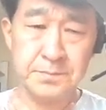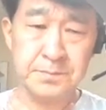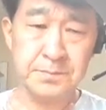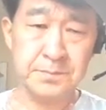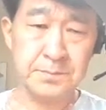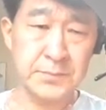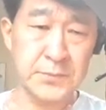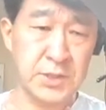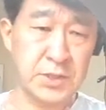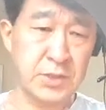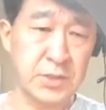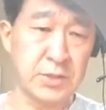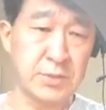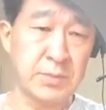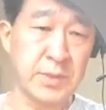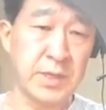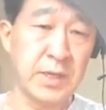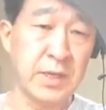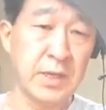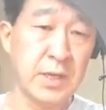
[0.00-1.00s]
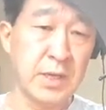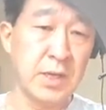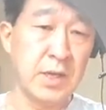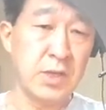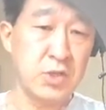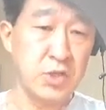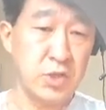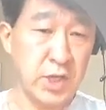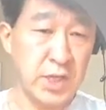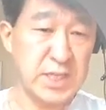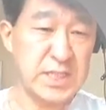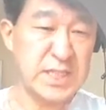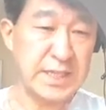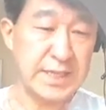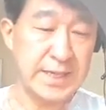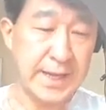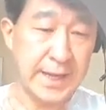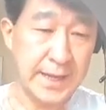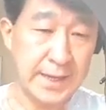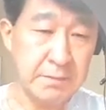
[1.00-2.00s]
excuse me, change the
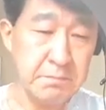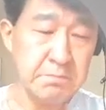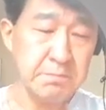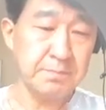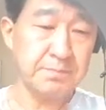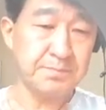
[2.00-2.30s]
name